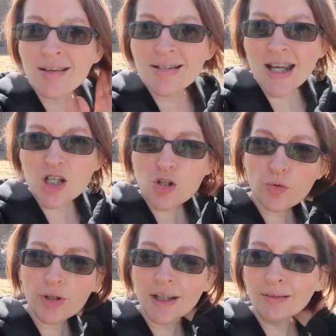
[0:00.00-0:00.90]
stage
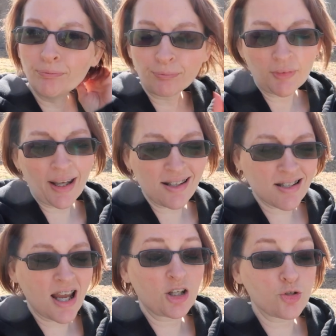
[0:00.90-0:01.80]
three,
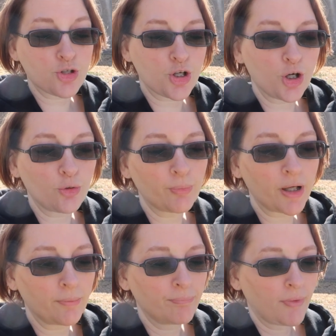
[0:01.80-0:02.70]
like 10 years ago,
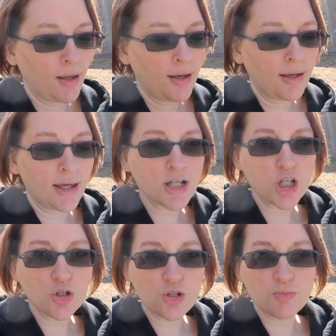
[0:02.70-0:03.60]
but he has a
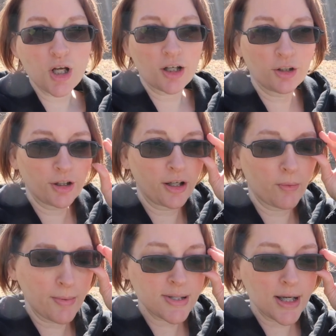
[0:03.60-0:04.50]
YouTube channel and a
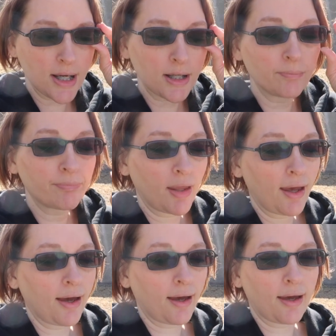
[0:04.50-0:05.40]
website
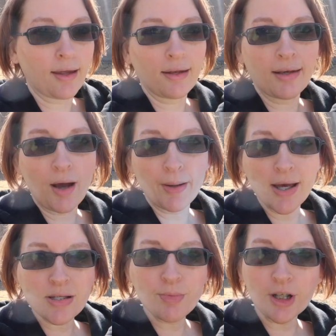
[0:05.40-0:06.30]
and now he
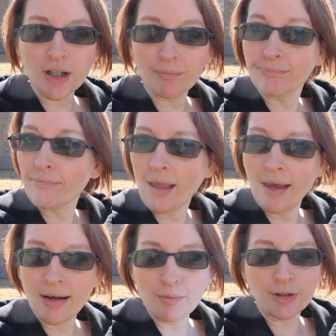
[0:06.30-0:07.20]
has a book.
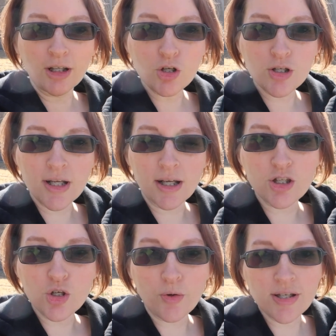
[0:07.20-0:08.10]
And I'm really interested
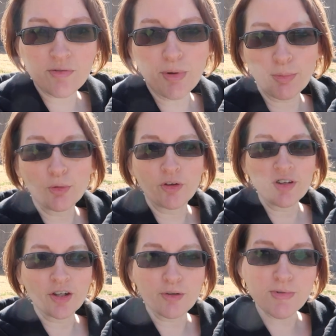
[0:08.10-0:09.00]
in stories of people who have
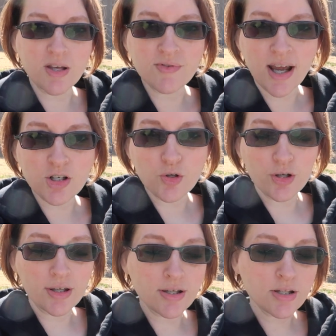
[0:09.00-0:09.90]
healed themselves
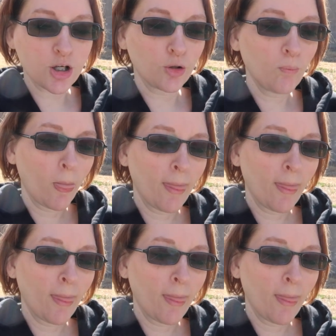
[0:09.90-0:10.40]
naturally, so